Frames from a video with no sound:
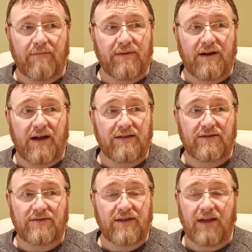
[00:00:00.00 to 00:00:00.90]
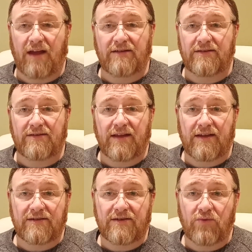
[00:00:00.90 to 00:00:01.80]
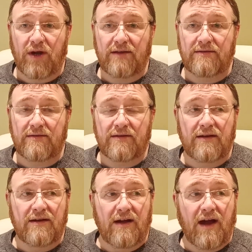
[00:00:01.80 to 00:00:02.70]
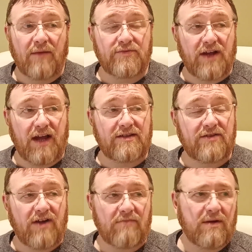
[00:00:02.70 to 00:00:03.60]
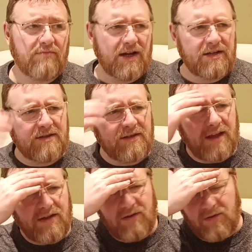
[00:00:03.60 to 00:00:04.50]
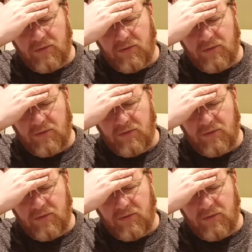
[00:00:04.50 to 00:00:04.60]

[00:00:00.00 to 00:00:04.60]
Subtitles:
But I just think it's a waste. I'm trying to rack my brains to think,